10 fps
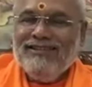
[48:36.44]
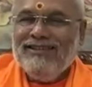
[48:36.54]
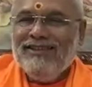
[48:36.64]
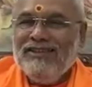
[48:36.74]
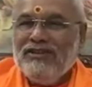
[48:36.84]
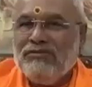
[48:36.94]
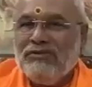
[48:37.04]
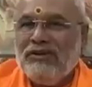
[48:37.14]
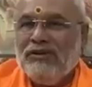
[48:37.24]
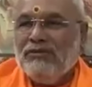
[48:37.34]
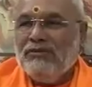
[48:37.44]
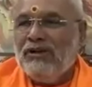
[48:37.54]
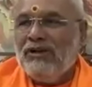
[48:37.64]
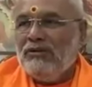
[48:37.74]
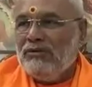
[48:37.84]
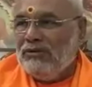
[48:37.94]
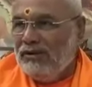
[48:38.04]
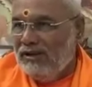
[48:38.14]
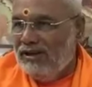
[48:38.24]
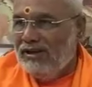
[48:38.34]
is Ishvara Anugraha
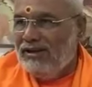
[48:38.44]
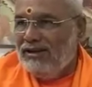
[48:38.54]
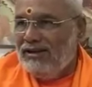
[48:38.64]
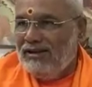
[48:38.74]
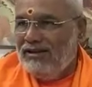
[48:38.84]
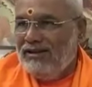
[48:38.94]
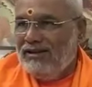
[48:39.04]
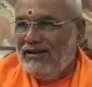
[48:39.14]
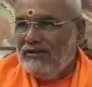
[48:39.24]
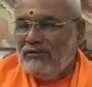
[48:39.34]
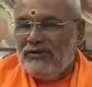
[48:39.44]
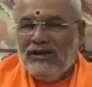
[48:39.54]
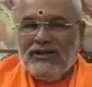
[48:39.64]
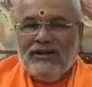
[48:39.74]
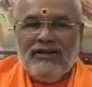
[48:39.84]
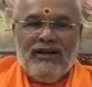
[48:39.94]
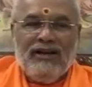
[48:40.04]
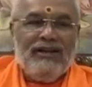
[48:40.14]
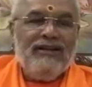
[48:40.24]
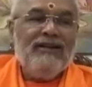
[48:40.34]
only. You get a
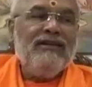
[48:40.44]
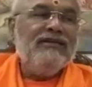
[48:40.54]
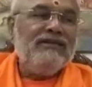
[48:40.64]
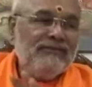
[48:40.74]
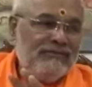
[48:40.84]
right teacher.